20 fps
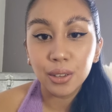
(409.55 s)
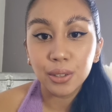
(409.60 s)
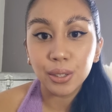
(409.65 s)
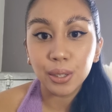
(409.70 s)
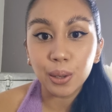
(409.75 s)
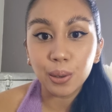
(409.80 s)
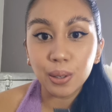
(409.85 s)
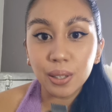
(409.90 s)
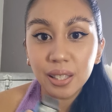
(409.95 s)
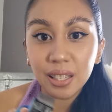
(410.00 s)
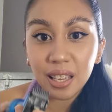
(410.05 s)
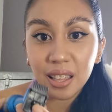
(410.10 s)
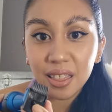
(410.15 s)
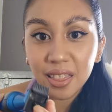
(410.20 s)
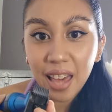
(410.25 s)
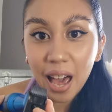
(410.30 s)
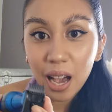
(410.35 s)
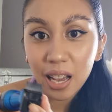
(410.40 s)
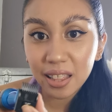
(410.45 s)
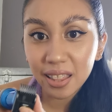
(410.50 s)
So you see
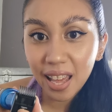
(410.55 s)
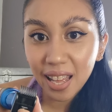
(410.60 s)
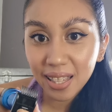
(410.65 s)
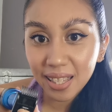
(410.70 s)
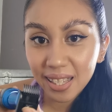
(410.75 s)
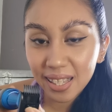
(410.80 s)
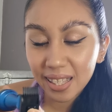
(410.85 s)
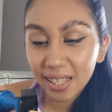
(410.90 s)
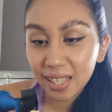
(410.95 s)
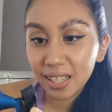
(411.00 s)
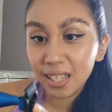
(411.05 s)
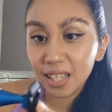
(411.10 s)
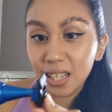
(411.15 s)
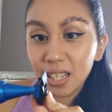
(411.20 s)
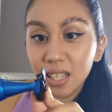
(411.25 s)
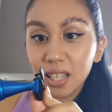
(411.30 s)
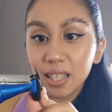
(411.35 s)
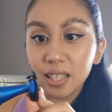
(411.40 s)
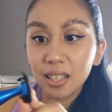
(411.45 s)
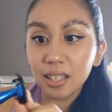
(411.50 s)
that's
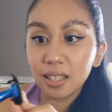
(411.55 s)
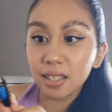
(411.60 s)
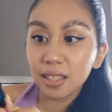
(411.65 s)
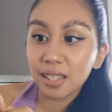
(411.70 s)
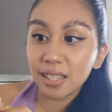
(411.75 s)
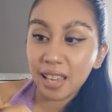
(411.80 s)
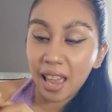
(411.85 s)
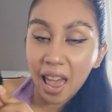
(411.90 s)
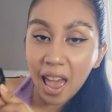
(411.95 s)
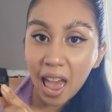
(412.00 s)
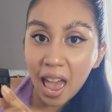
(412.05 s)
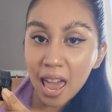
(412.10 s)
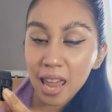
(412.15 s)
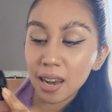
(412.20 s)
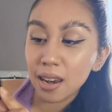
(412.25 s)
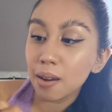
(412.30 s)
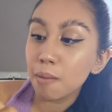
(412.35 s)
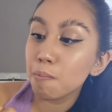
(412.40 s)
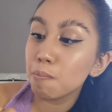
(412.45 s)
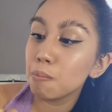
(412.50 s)
the
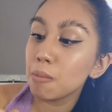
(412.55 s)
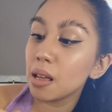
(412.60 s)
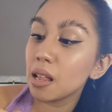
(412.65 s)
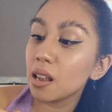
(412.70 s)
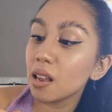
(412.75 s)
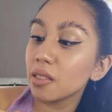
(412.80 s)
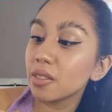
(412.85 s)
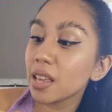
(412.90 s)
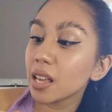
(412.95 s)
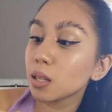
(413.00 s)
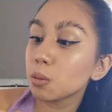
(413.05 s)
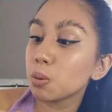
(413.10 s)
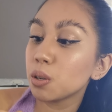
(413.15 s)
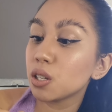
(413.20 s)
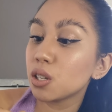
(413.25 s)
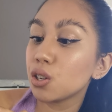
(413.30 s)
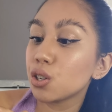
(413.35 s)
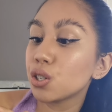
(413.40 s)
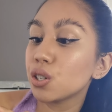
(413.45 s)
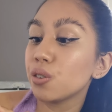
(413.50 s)
10 mil, that's
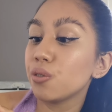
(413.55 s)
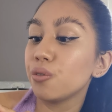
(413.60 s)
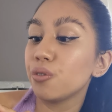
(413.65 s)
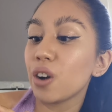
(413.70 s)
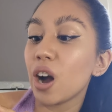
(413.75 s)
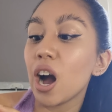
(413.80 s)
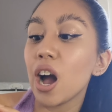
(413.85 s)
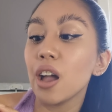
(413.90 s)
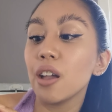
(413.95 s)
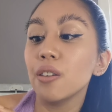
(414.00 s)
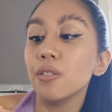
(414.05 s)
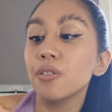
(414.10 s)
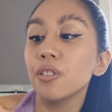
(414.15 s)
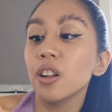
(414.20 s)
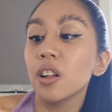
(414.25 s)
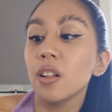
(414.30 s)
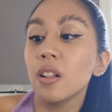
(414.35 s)
position 5.